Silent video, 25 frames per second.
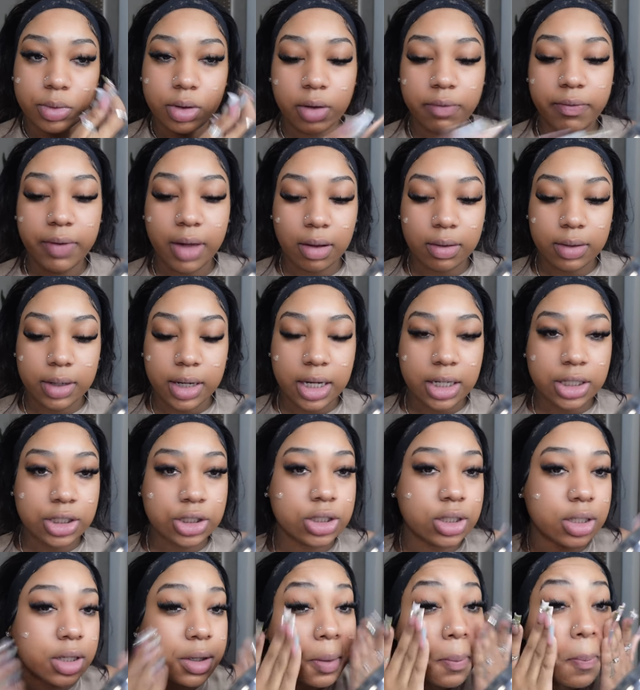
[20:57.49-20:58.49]

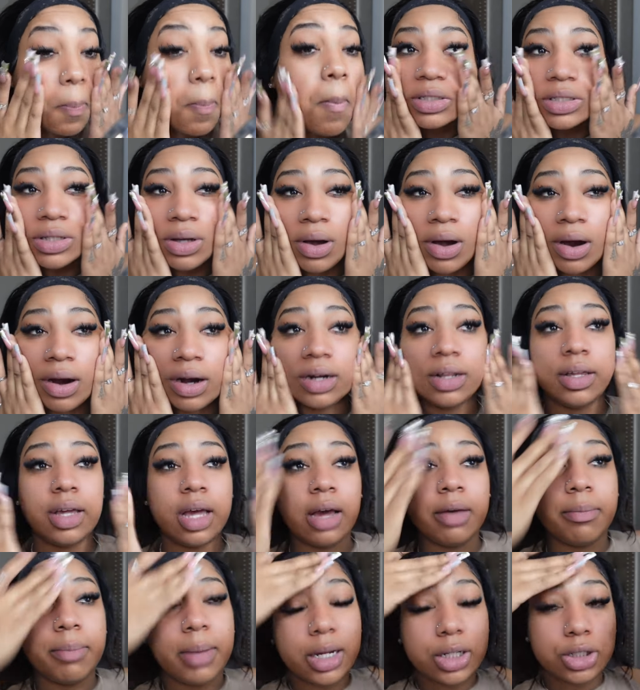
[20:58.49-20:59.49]
foundation. So I already
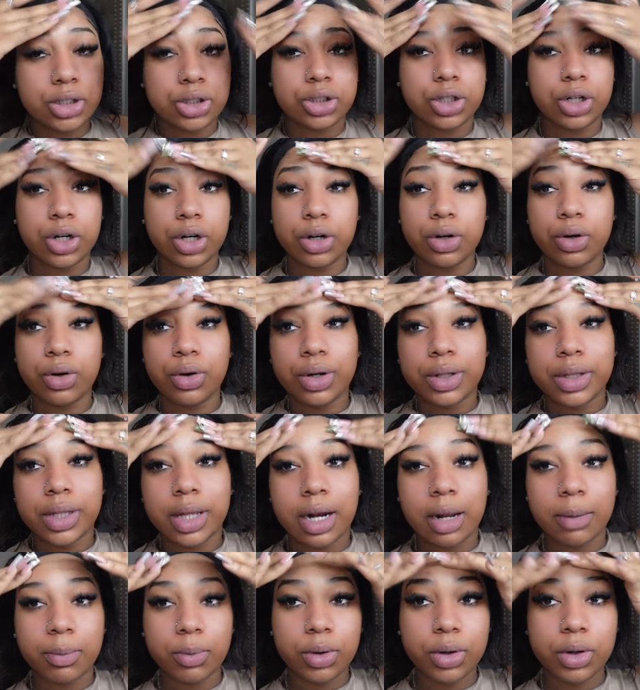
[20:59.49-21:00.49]
have my shirt on that
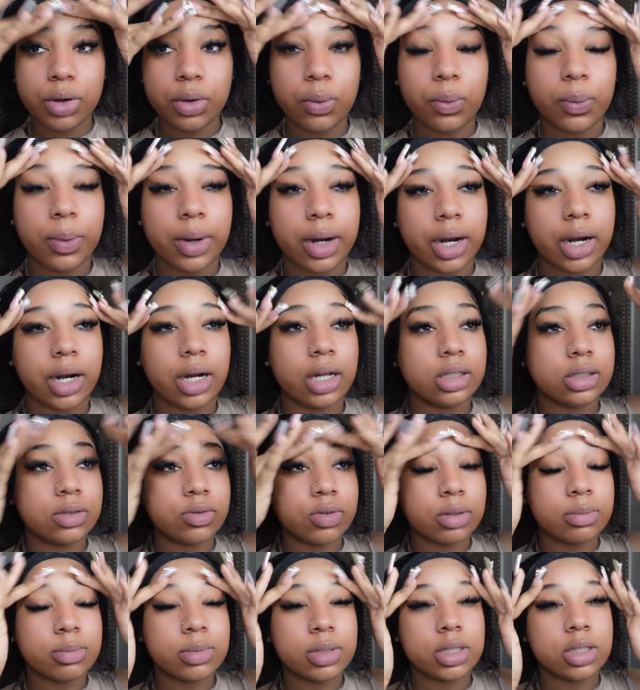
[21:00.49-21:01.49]
I'm gonna wear. It's
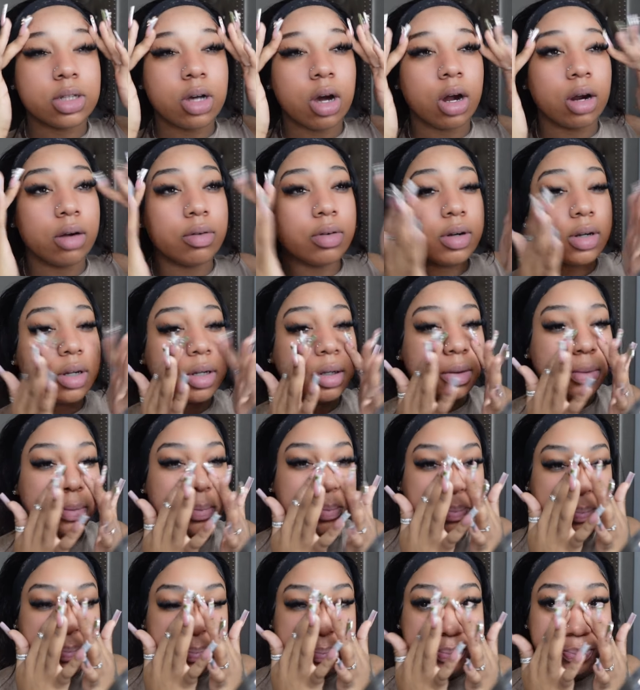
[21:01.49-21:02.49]
from Zara.
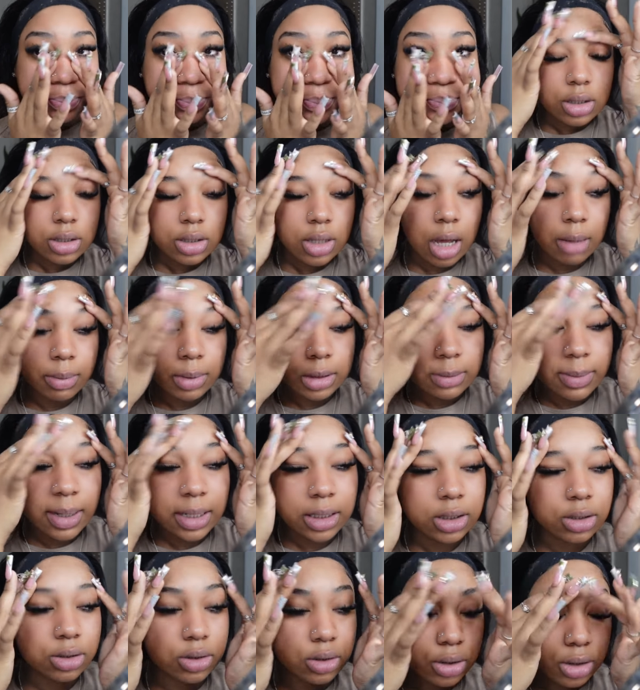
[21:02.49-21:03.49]
So I'm just
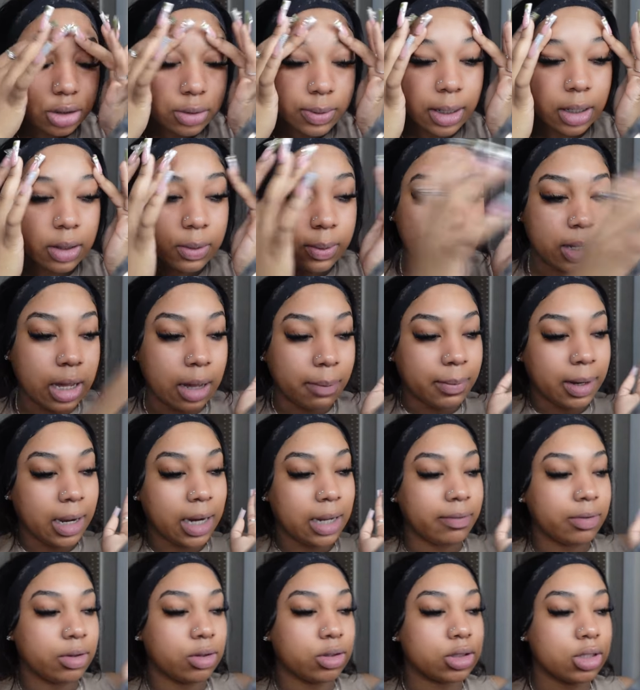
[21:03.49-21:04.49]
about to do this right quick. I'm not
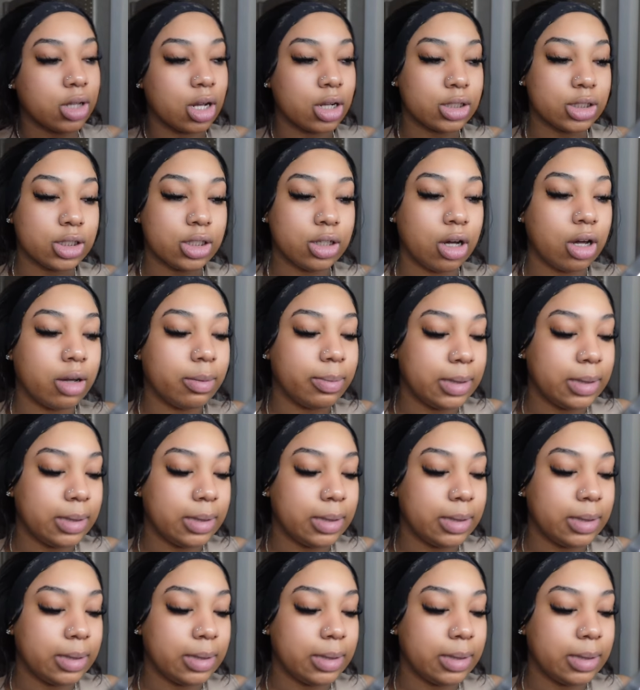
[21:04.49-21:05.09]
even gonna talk to y'all